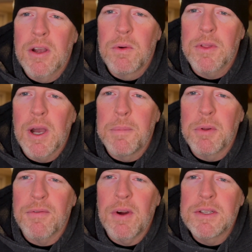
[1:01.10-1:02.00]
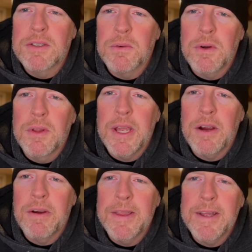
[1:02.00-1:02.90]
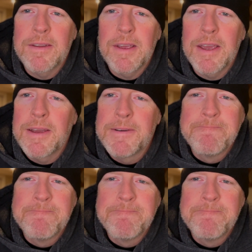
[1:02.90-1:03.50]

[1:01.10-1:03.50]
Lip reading: with a couple of friends that were in the area that day.